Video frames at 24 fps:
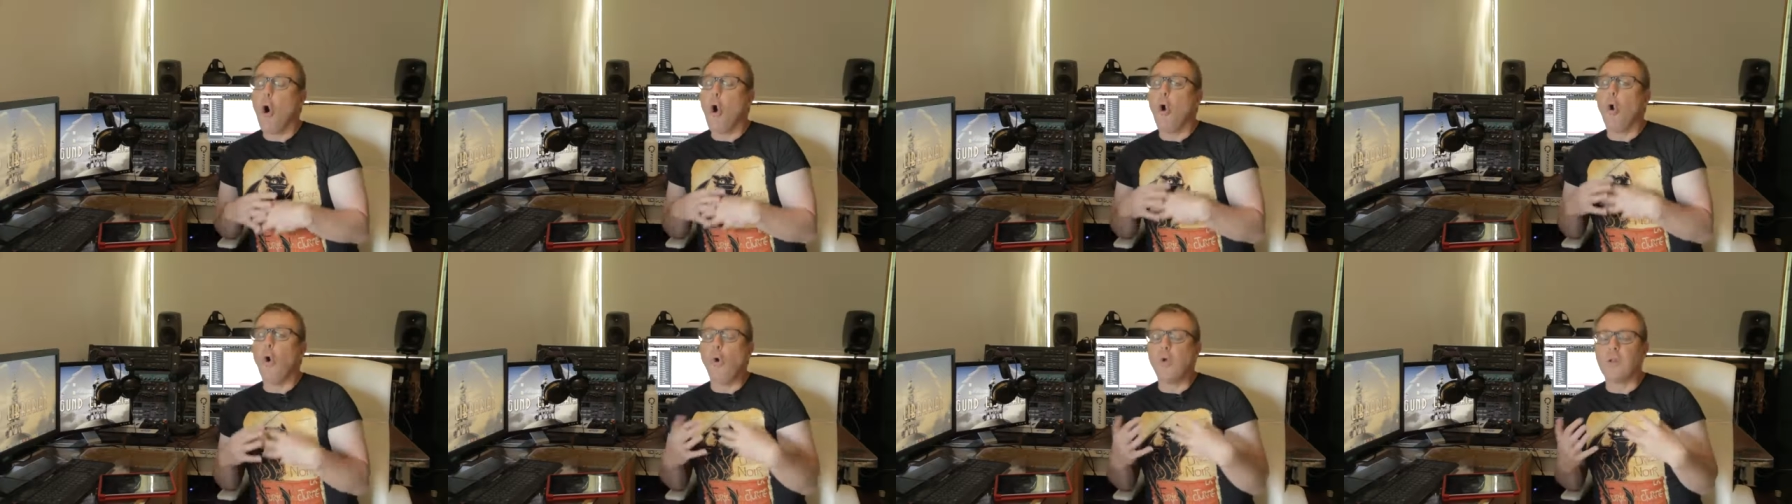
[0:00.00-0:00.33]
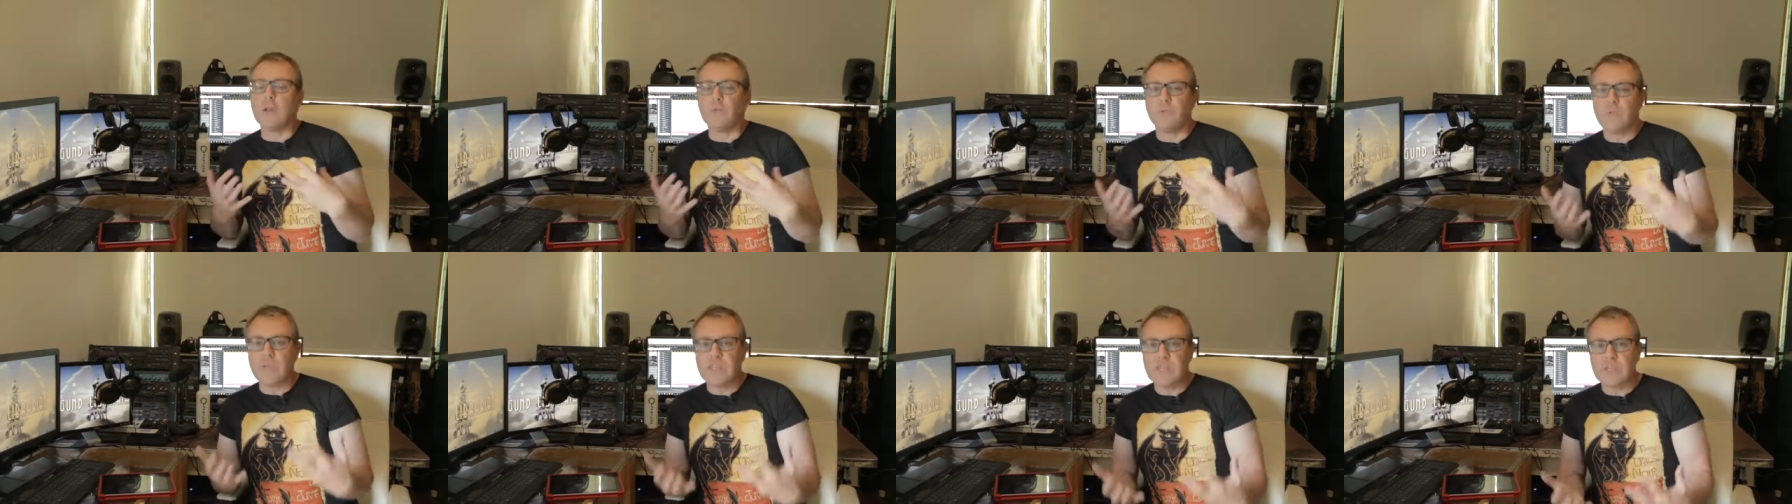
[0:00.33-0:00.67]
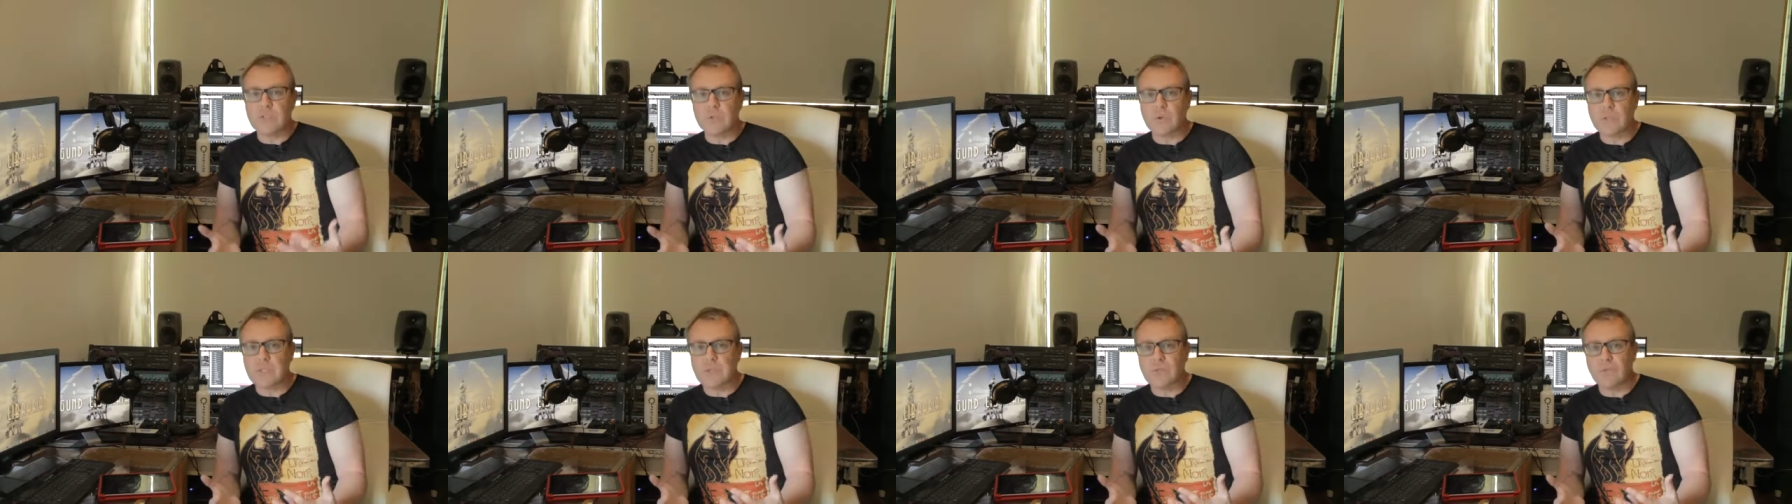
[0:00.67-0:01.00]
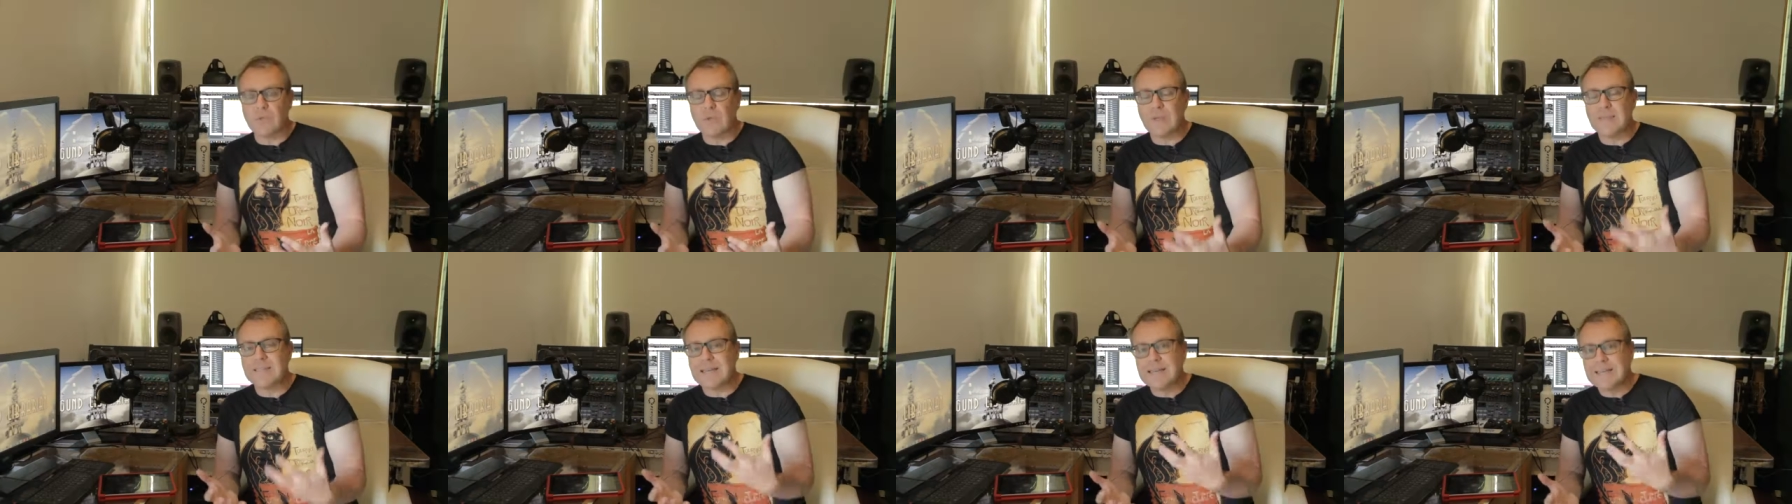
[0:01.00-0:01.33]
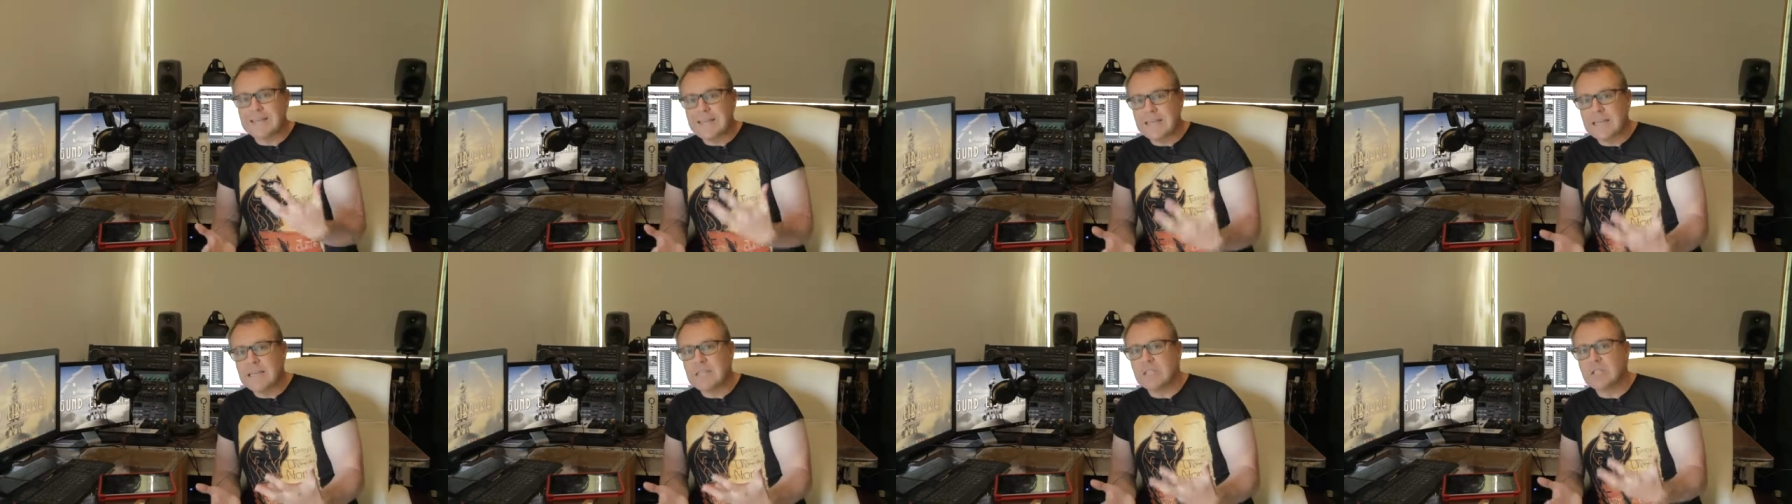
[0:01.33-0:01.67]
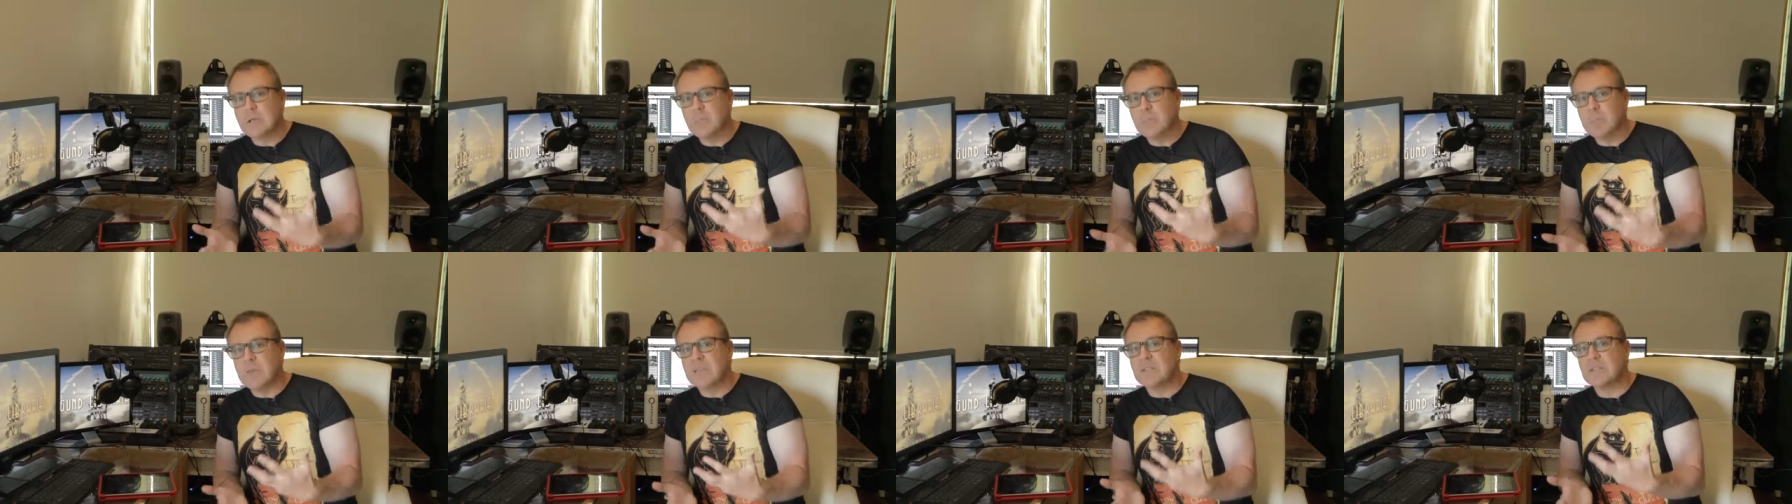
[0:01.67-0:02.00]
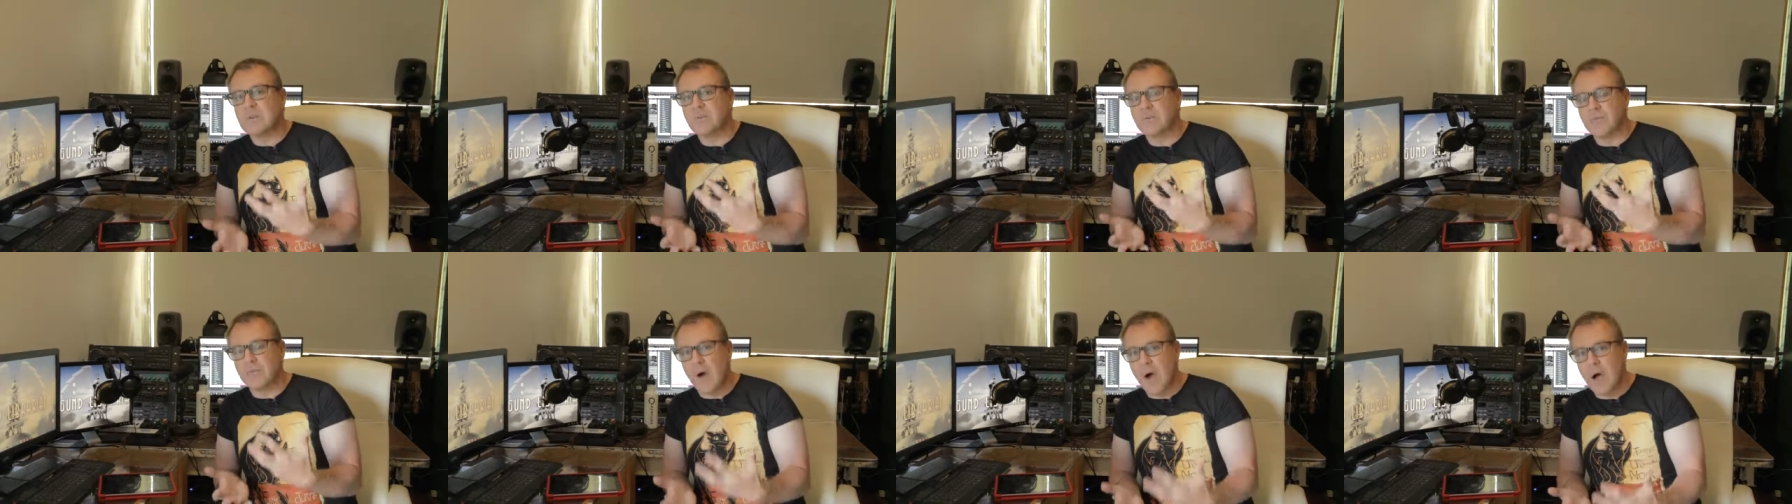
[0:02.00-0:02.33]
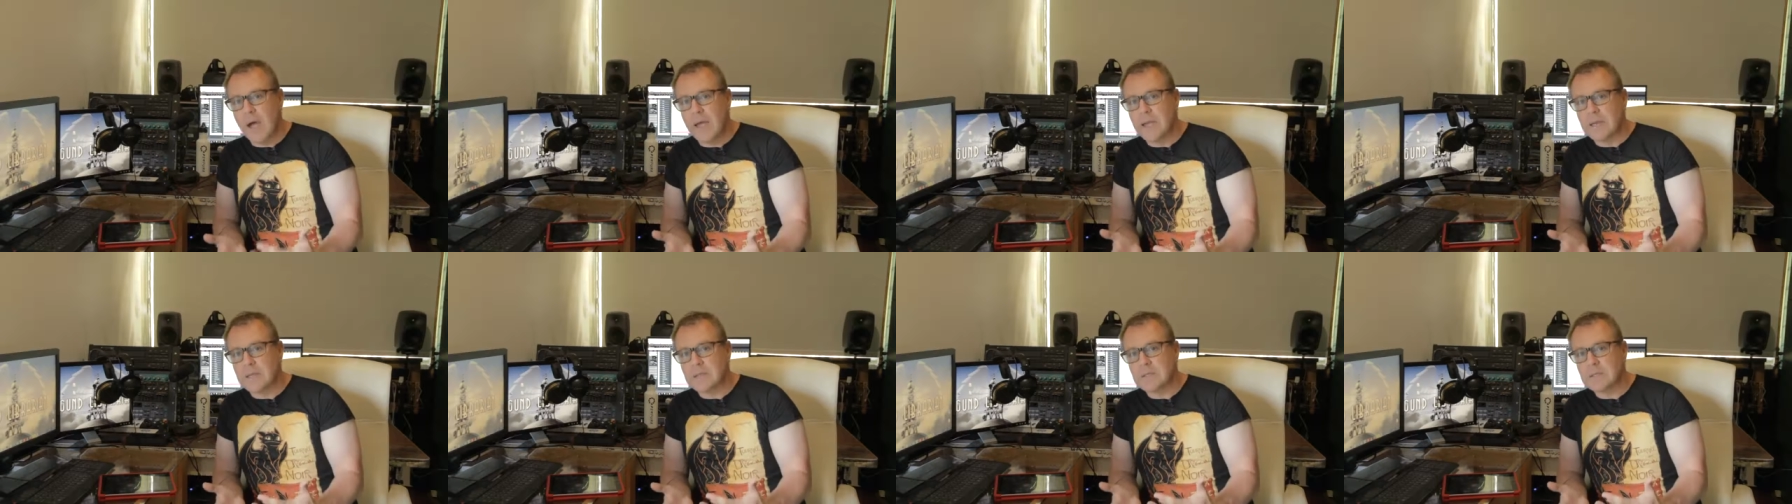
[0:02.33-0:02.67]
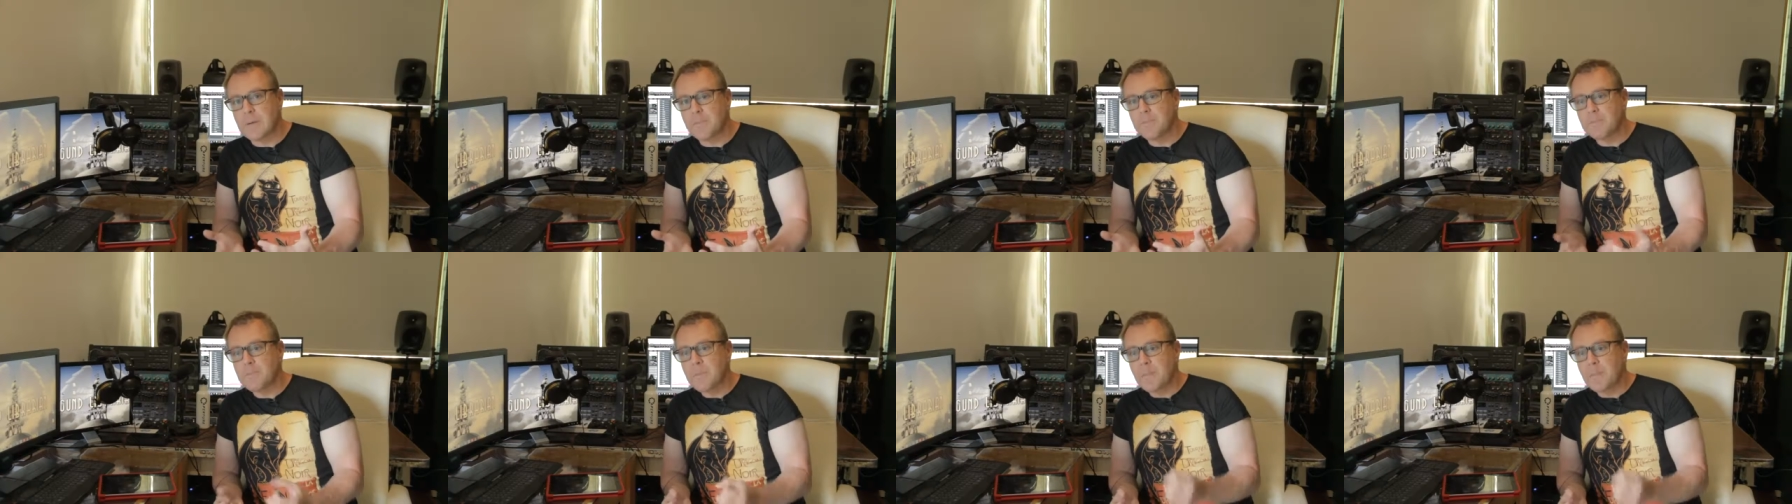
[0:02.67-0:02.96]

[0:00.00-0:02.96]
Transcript: All of these sorts of things need to be defined.